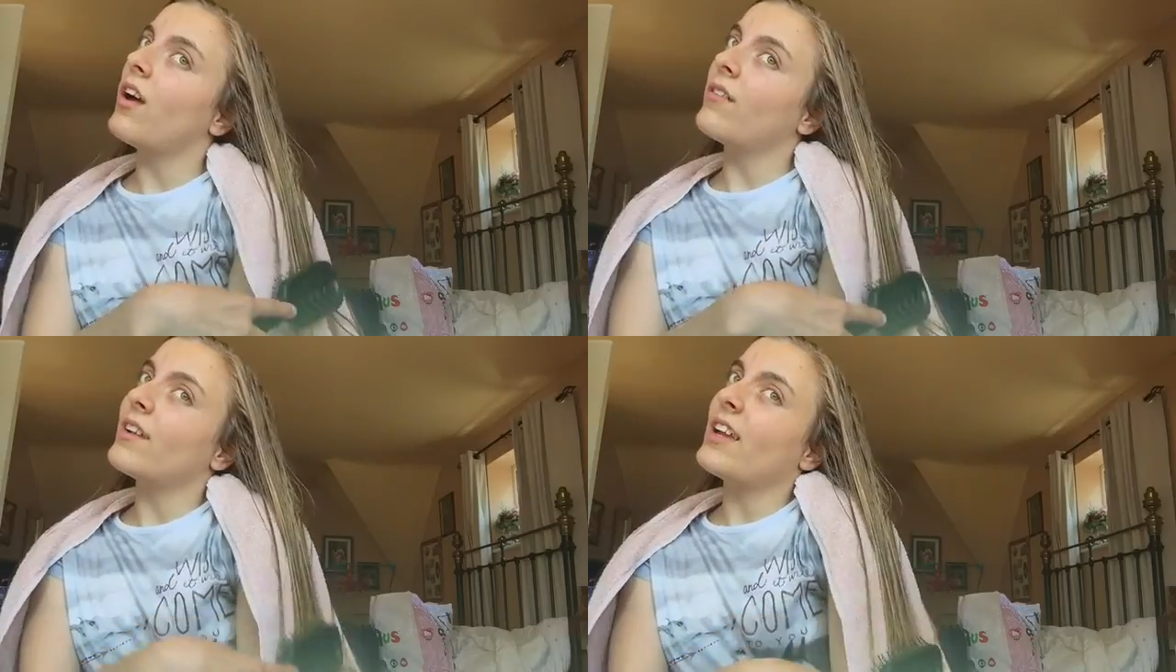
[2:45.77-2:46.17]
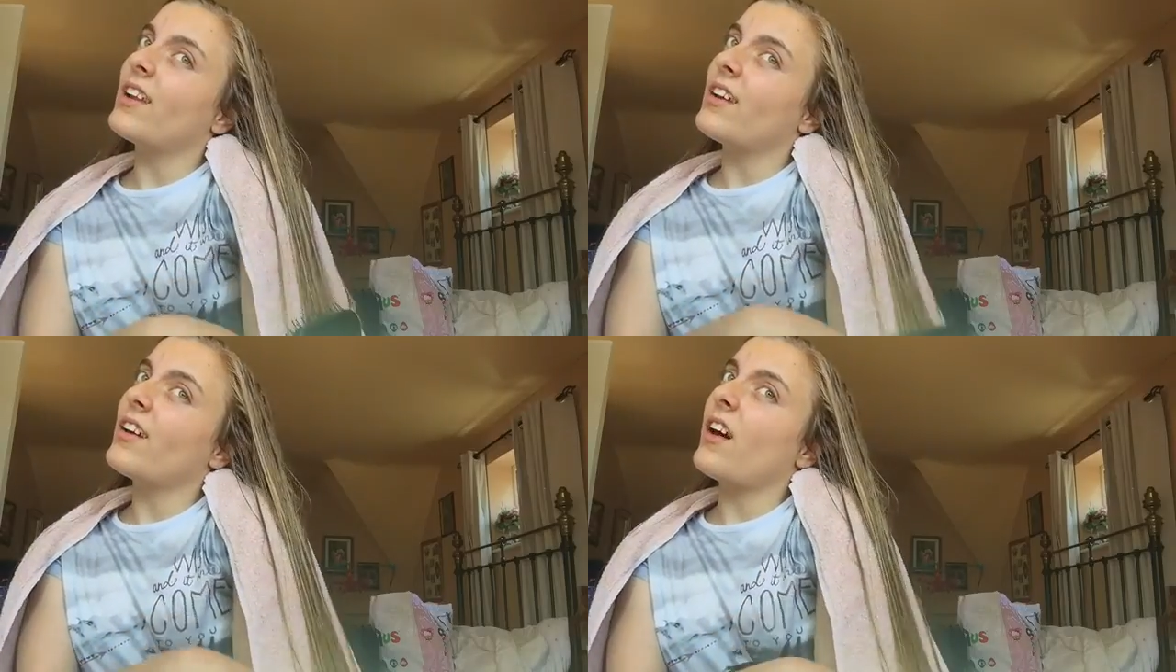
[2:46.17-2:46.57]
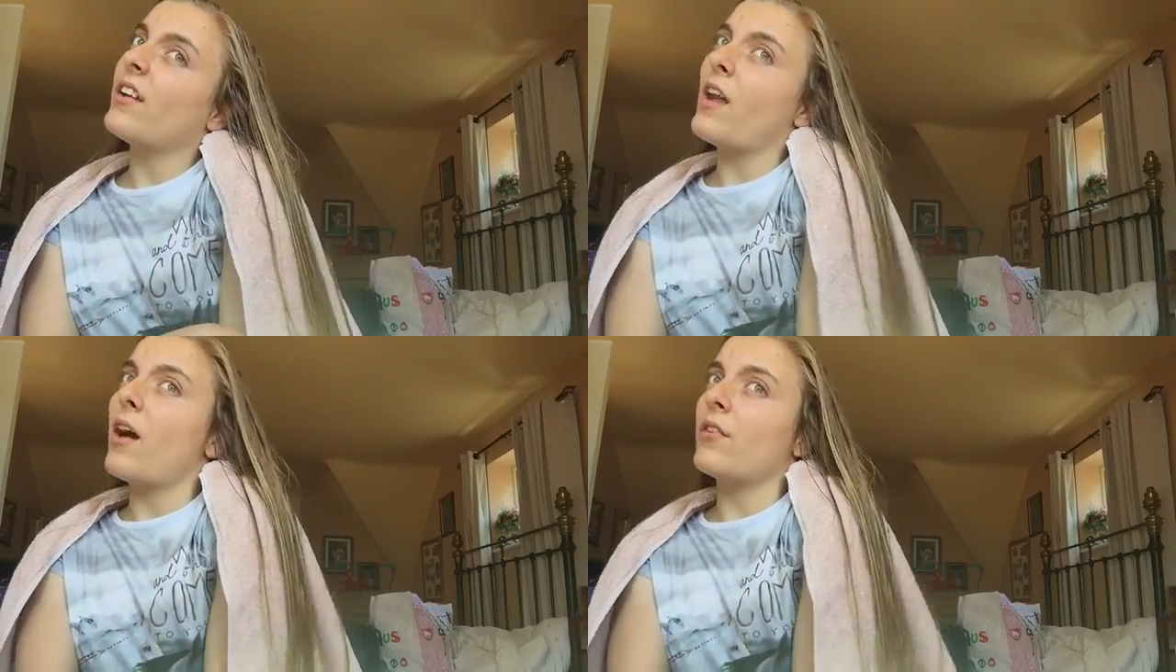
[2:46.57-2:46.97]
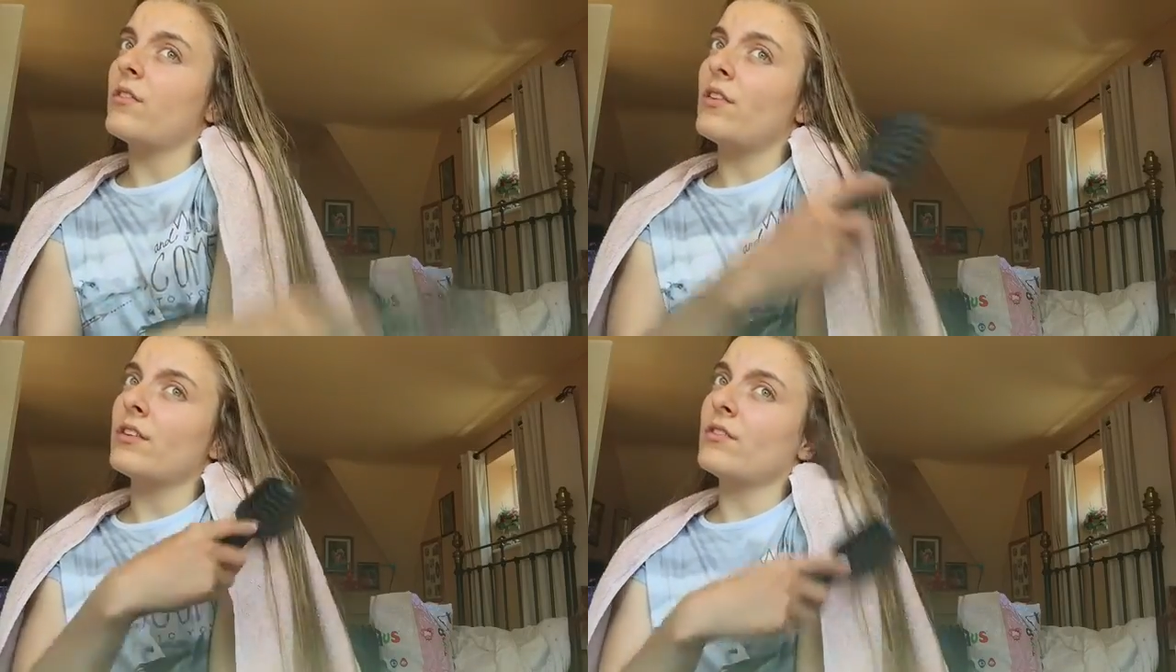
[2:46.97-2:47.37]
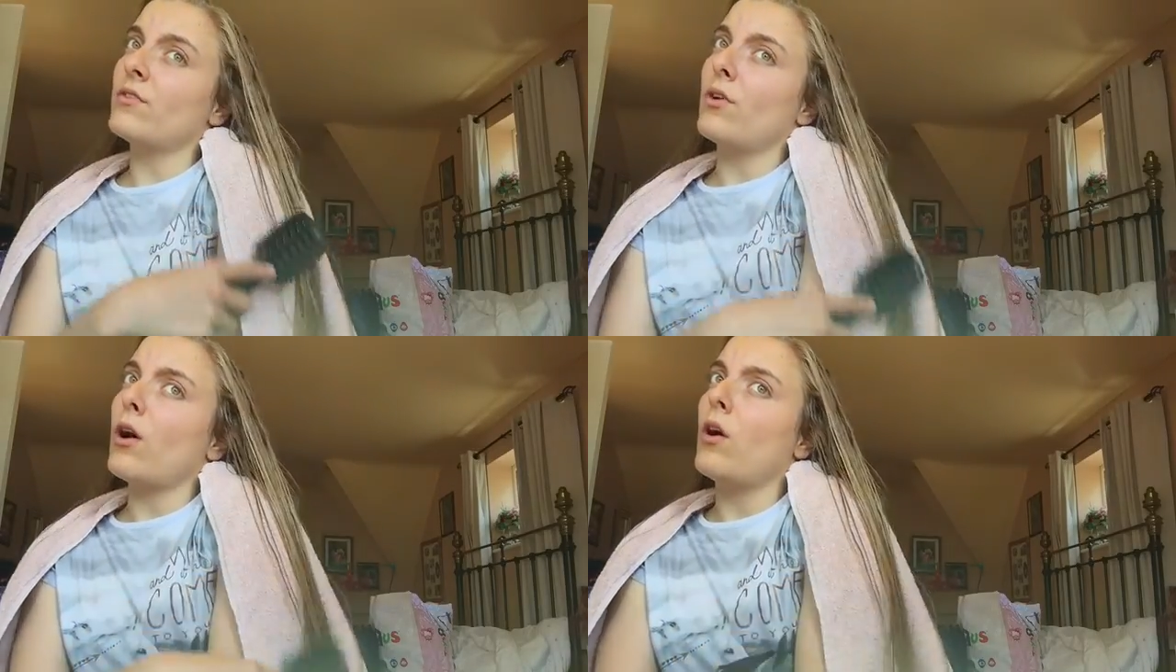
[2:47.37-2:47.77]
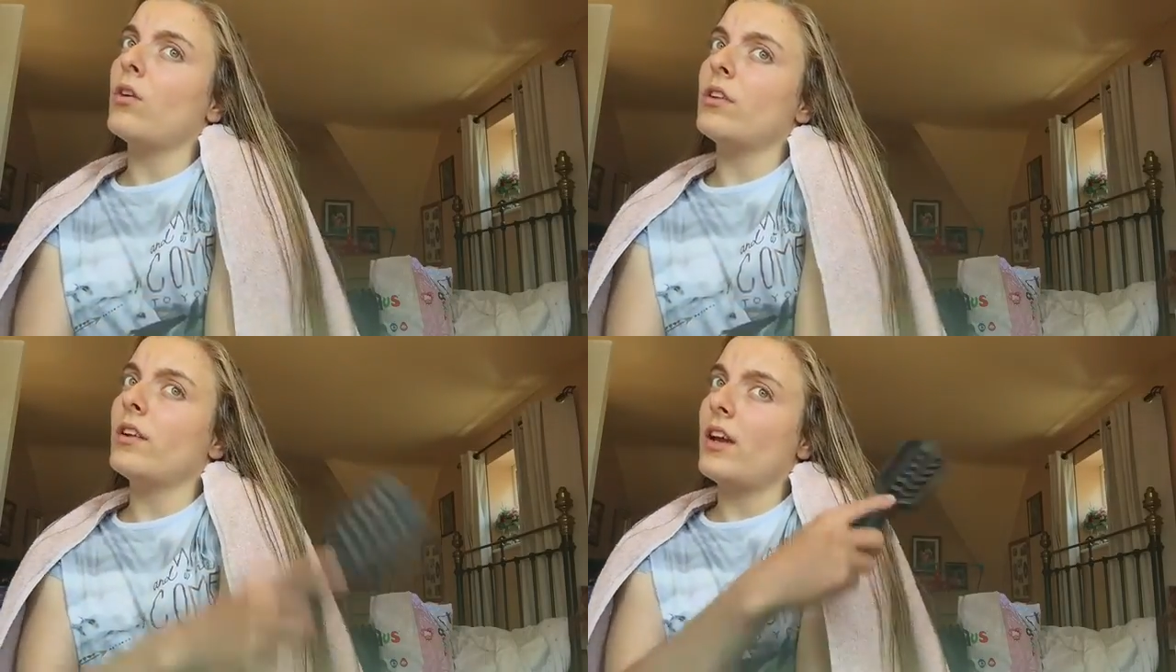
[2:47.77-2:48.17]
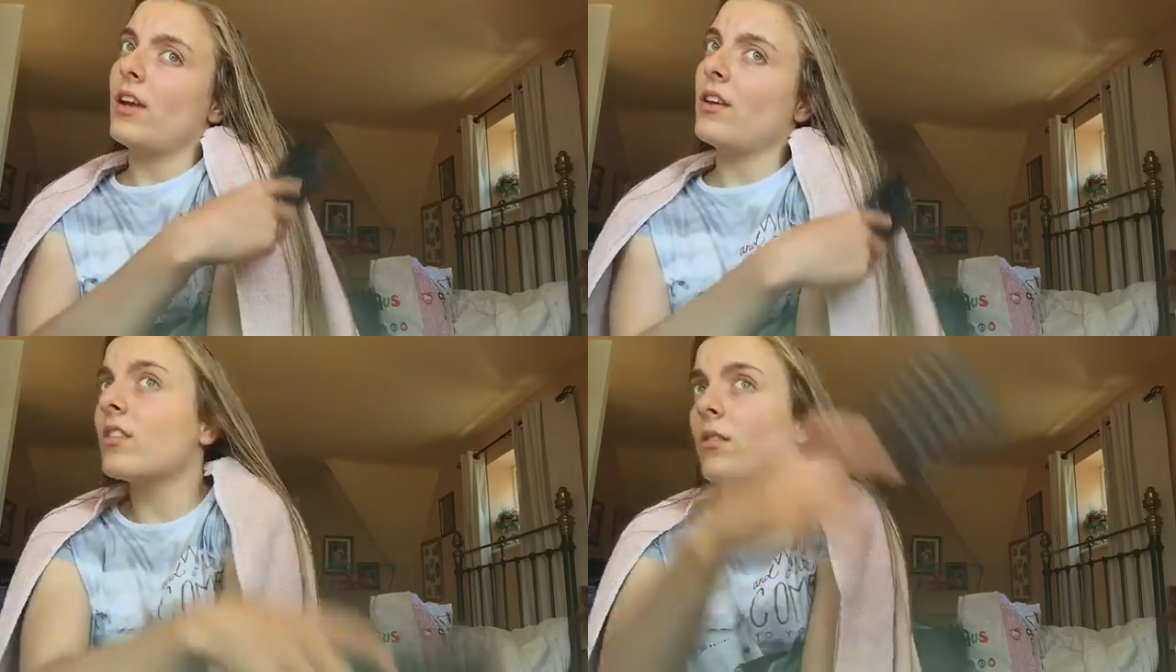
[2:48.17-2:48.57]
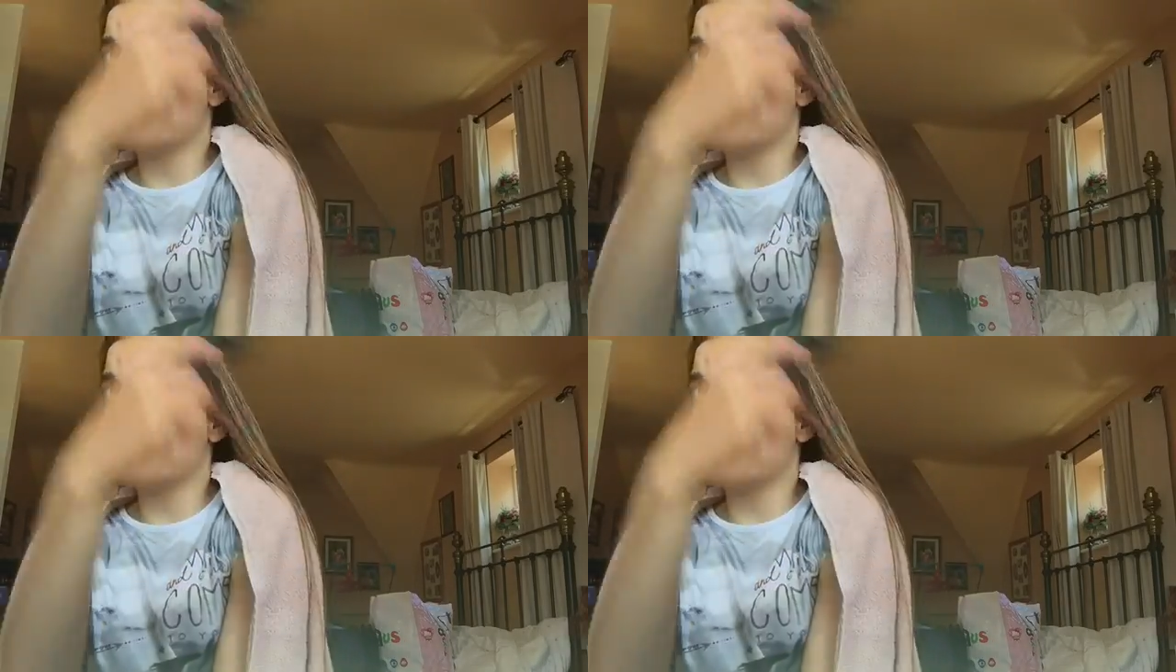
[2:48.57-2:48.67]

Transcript: I'm getting it cut now, ready for our holiday.